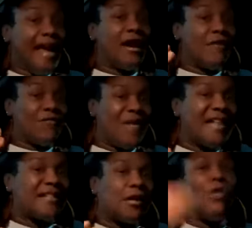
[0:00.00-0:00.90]
in a
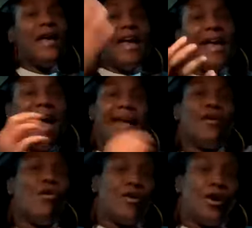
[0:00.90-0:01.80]
physical, he ain't
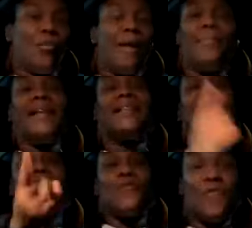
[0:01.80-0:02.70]
going nowhere, bitch.
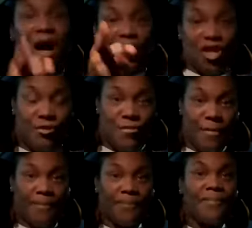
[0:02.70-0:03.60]
He'll fuck you
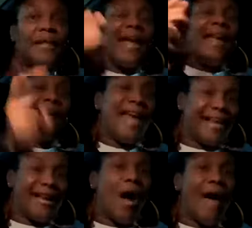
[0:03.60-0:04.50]
mm. and lick
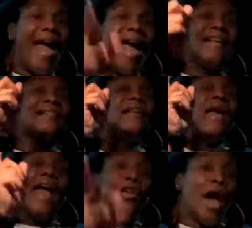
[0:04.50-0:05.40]
your ass
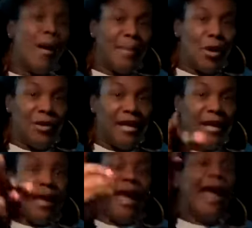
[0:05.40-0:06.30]
and your booty
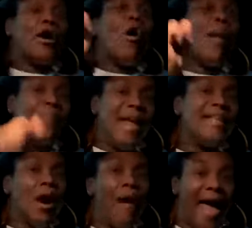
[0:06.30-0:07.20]
mm. and go up in
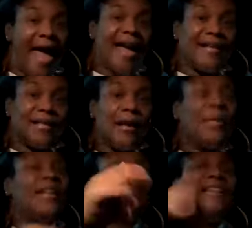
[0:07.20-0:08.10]
your ass, mm.
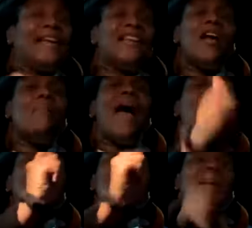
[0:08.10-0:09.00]
put his dick in your
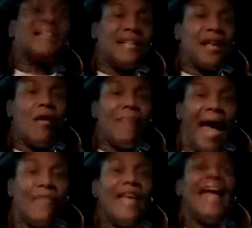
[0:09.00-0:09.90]
mouth and bust in your
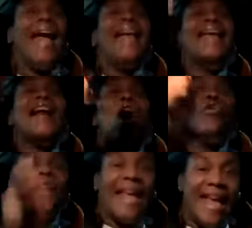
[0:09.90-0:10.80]
mouth, mm. and he gonna
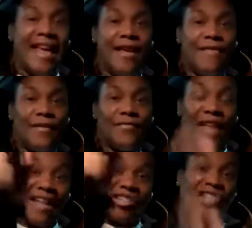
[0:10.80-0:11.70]
leave
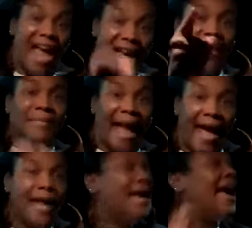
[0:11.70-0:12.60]
that same
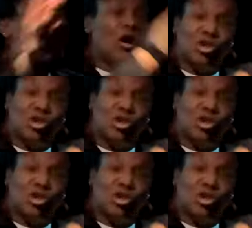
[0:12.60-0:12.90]
day and go